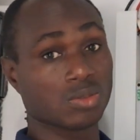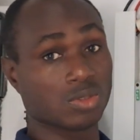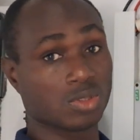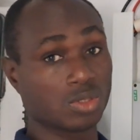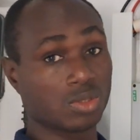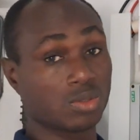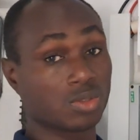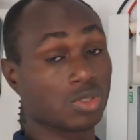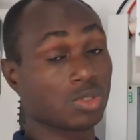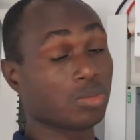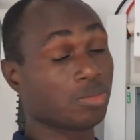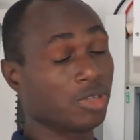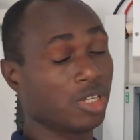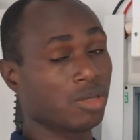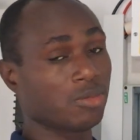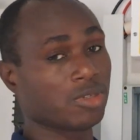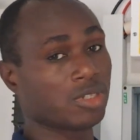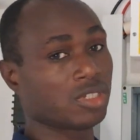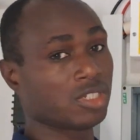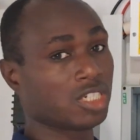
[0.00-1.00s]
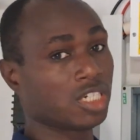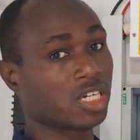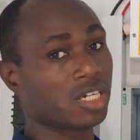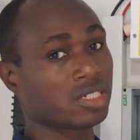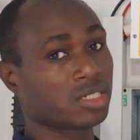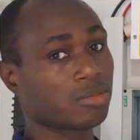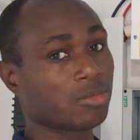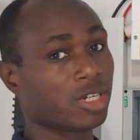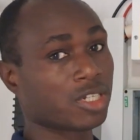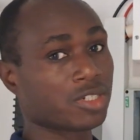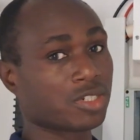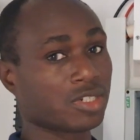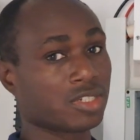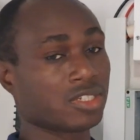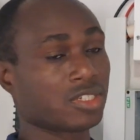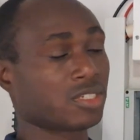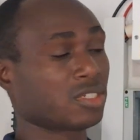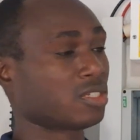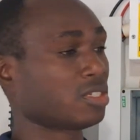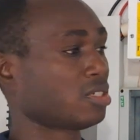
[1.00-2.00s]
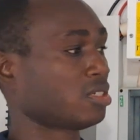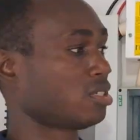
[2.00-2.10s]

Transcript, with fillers: should be able to charge the batteries.